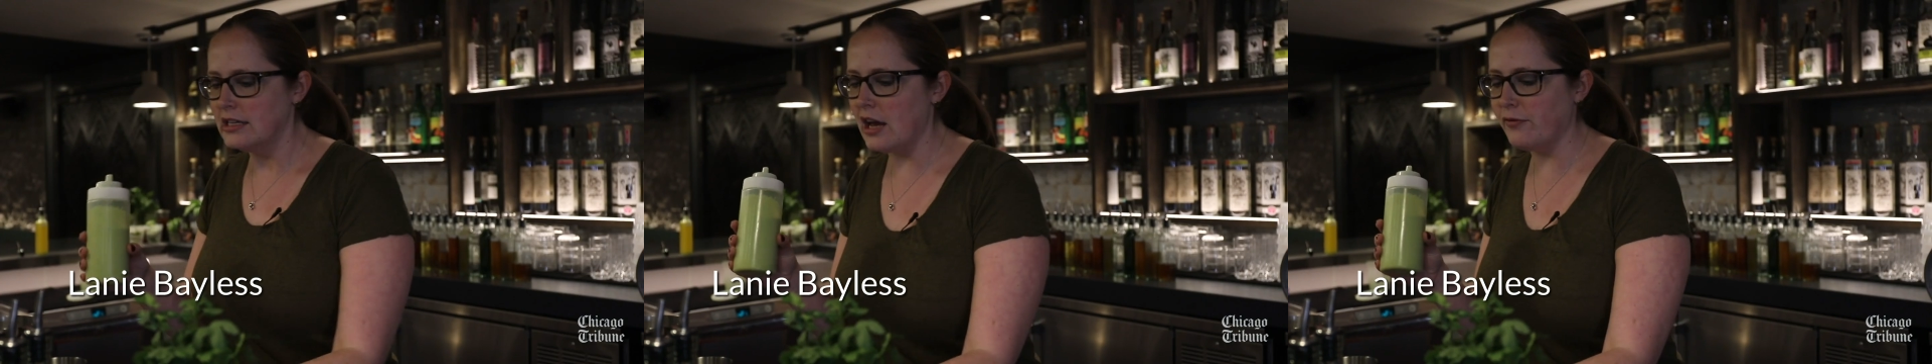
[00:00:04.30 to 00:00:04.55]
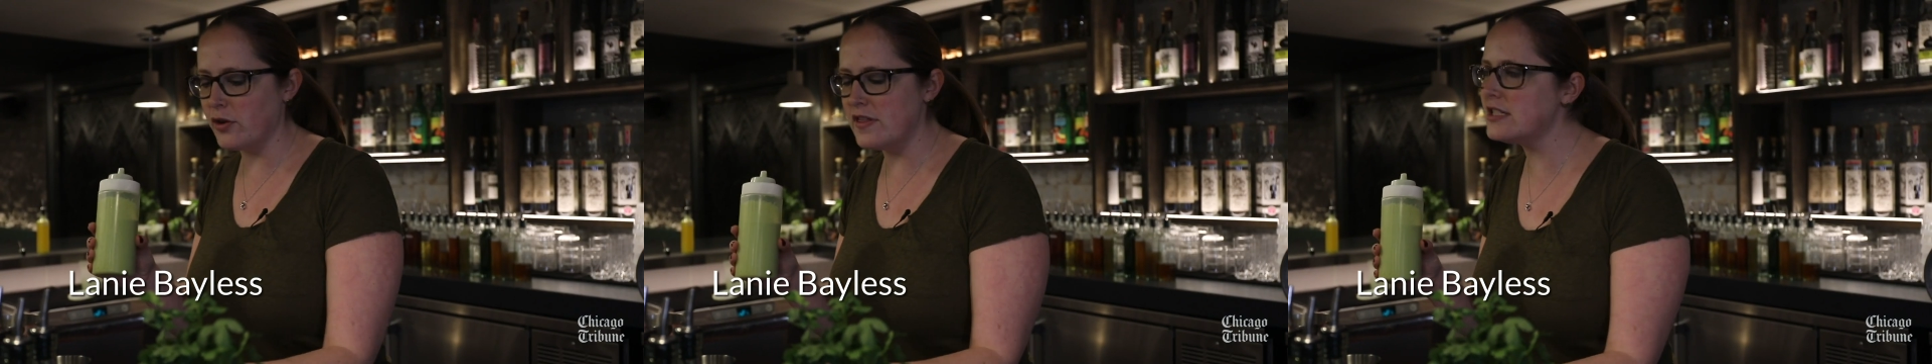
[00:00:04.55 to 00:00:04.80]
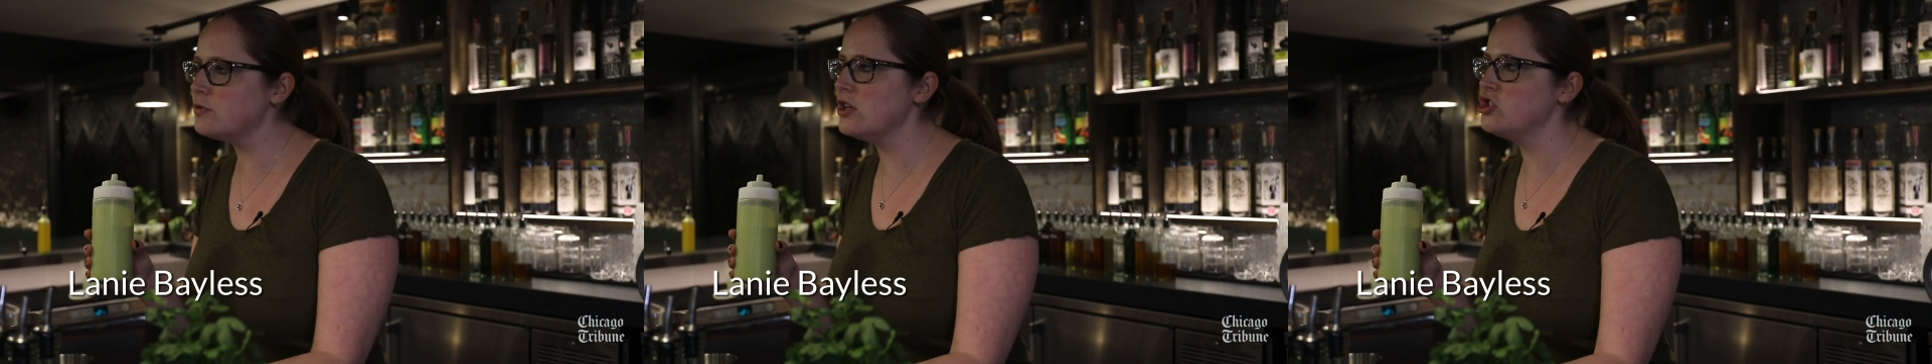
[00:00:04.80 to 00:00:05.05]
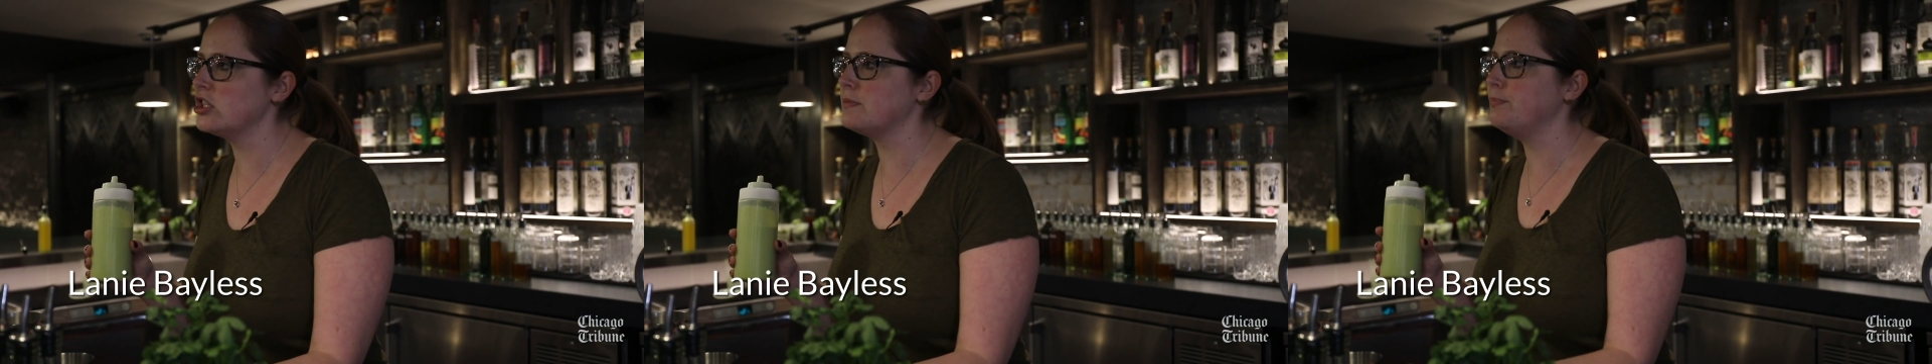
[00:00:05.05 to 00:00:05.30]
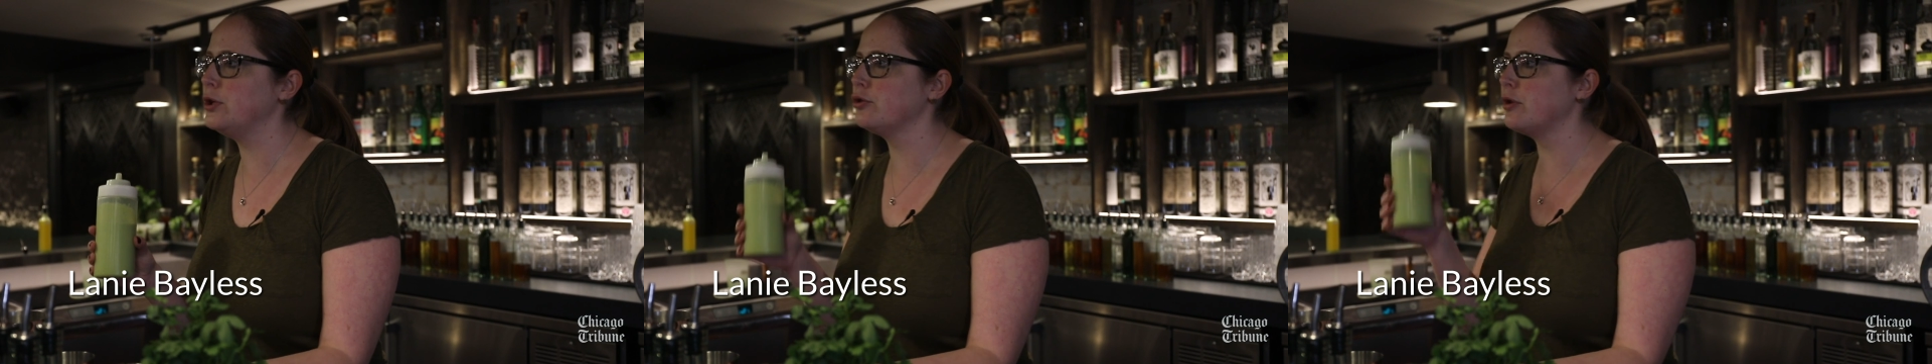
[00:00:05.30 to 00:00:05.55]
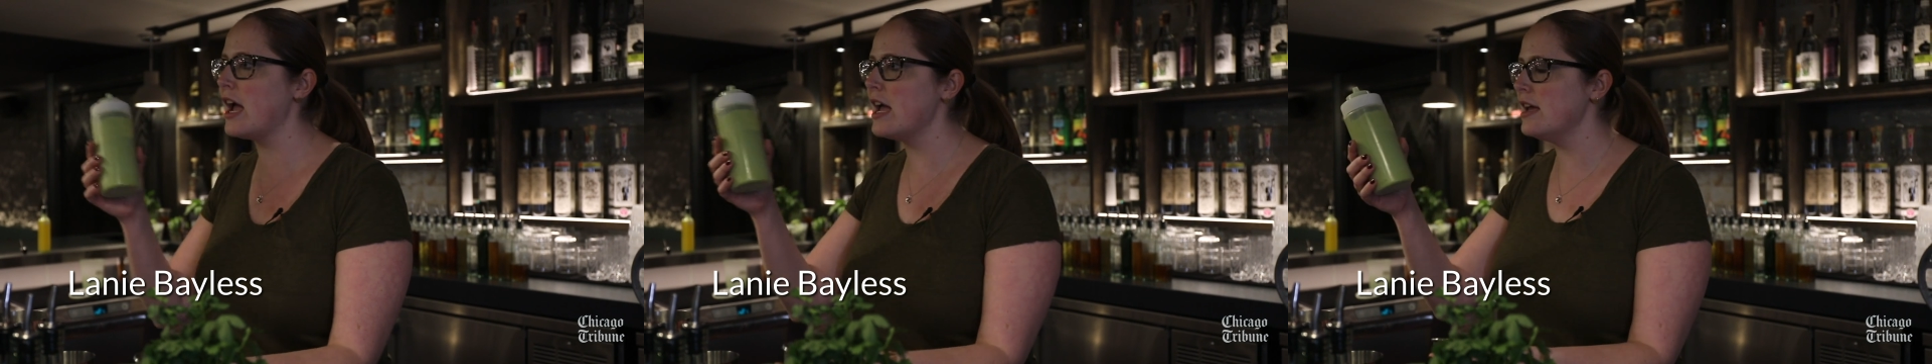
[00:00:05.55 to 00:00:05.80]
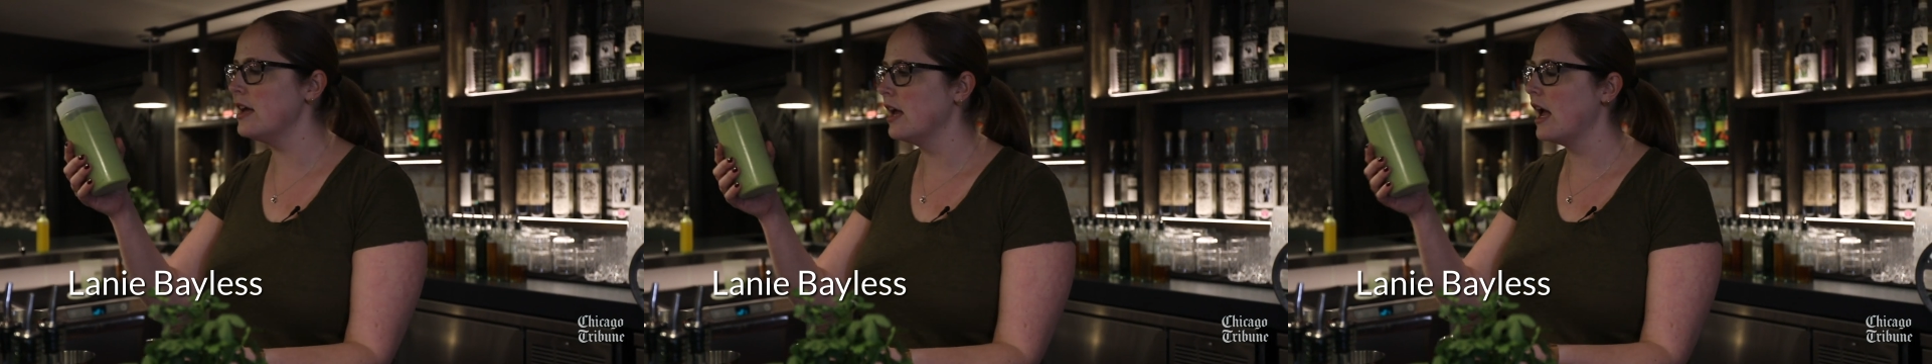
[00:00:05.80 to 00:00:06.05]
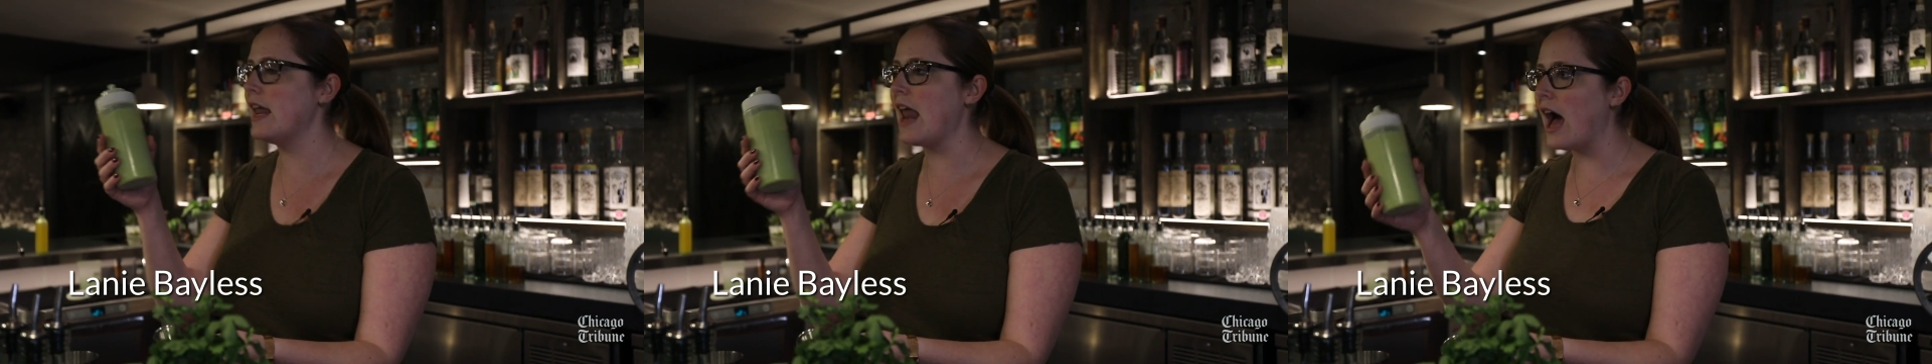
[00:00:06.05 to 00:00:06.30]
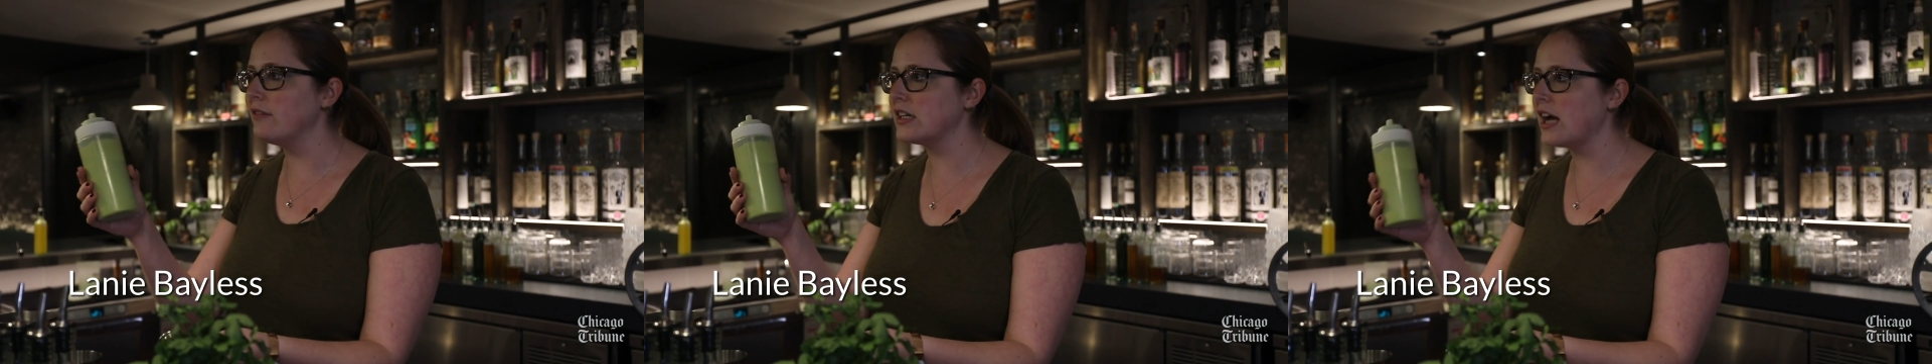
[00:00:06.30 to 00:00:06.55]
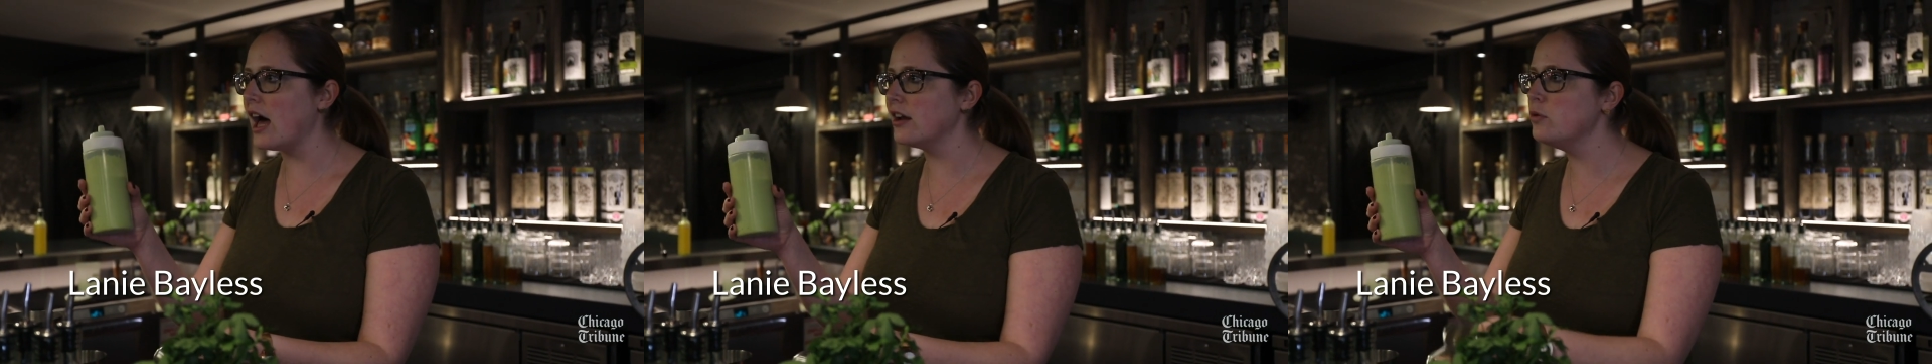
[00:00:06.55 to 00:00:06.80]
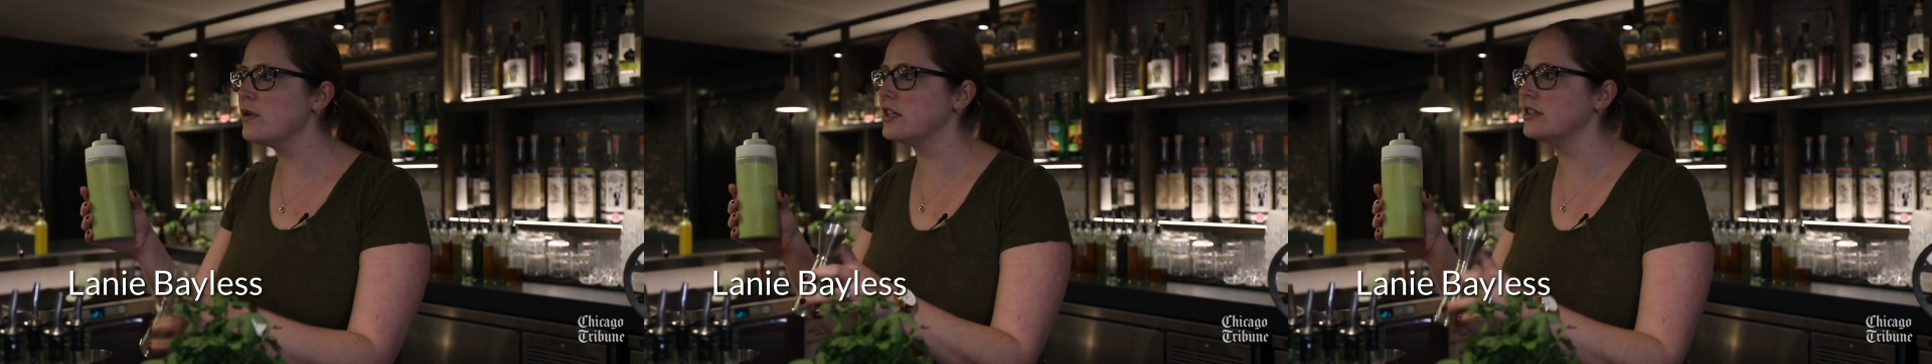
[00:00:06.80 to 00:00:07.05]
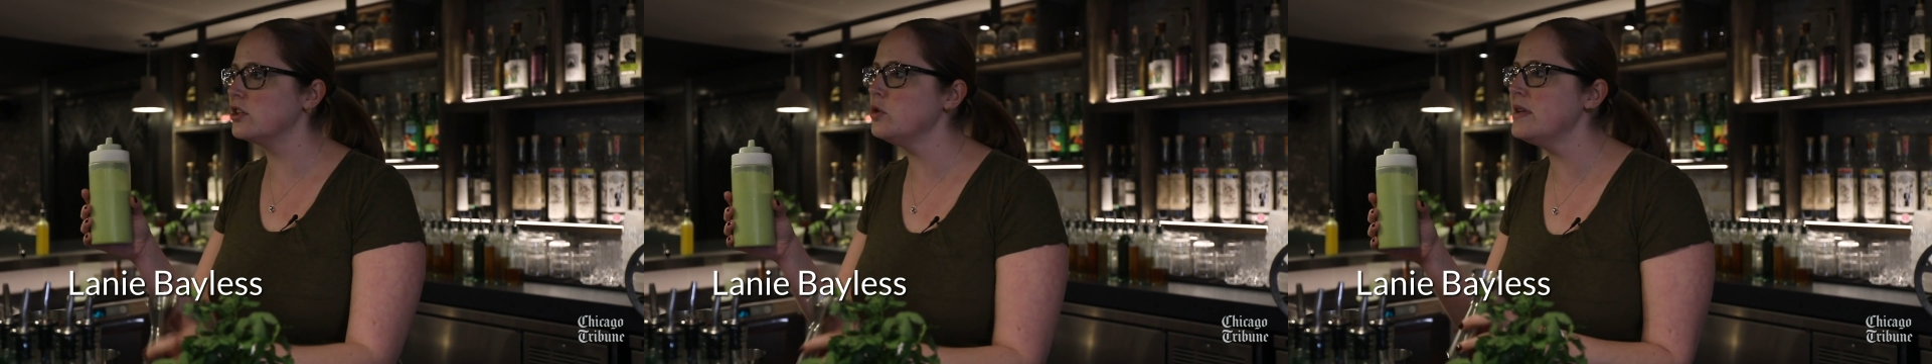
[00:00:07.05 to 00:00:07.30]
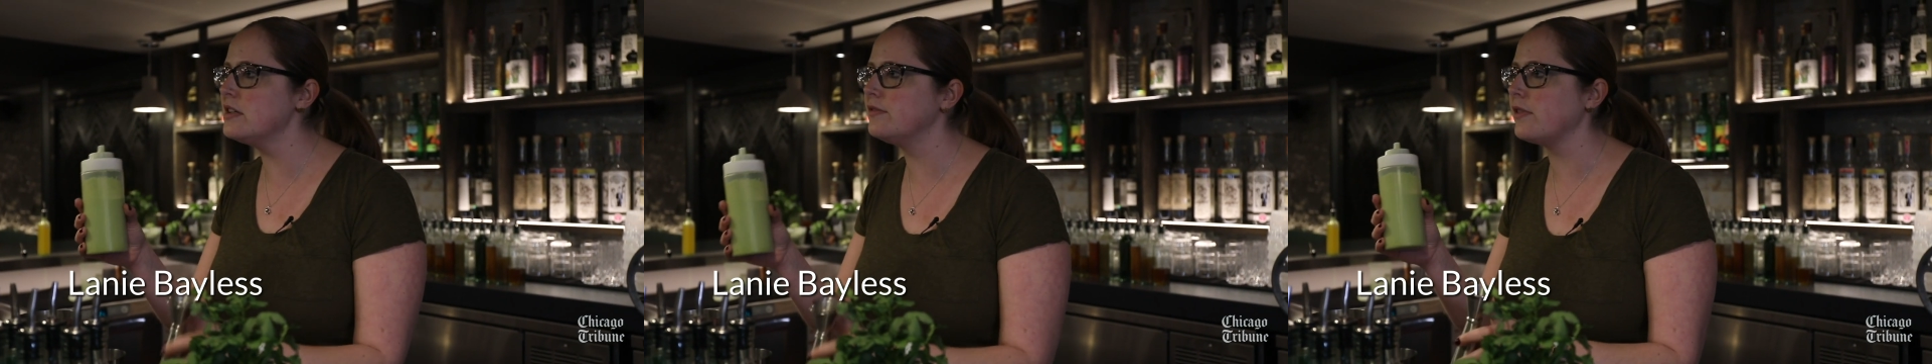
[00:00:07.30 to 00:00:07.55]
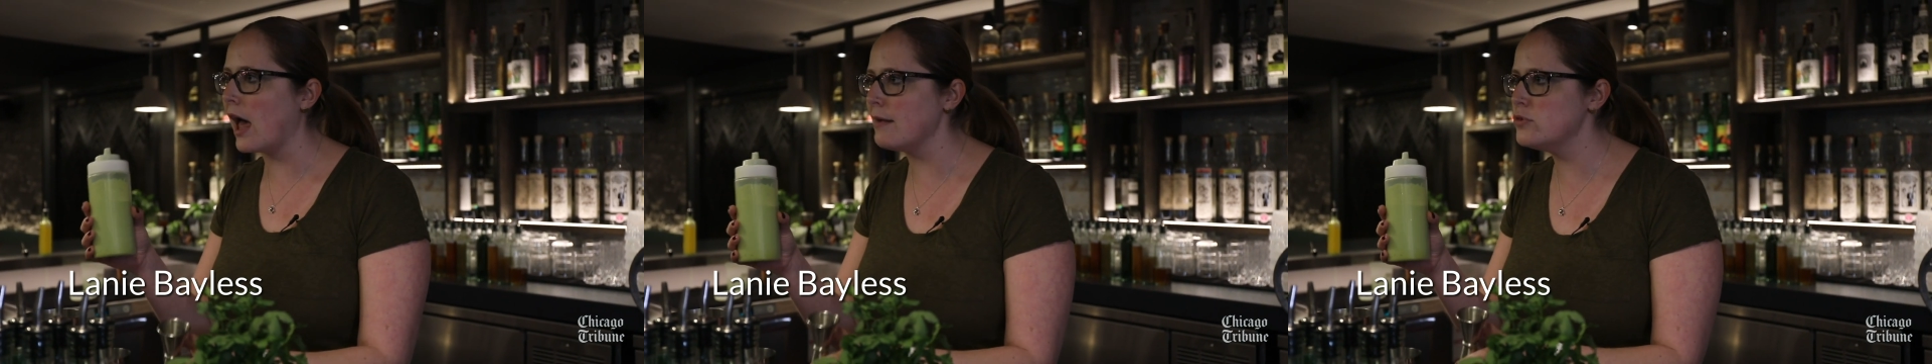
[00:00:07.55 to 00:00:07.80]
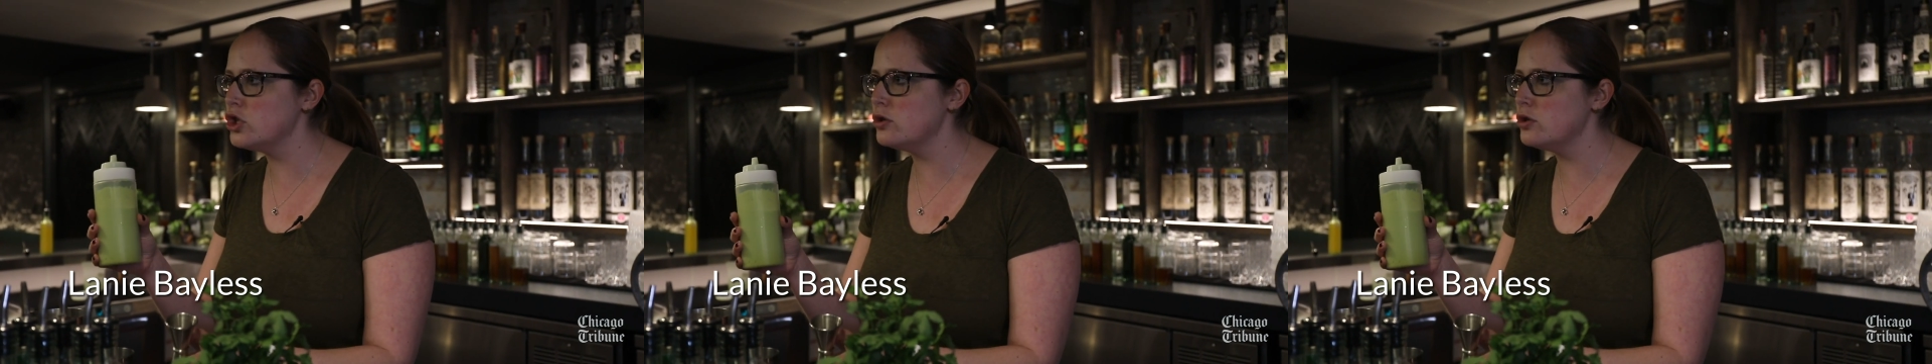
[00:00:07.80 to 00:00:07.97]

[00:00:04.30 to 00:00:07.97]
Now for this, we just puree an avocado with a little bit of lime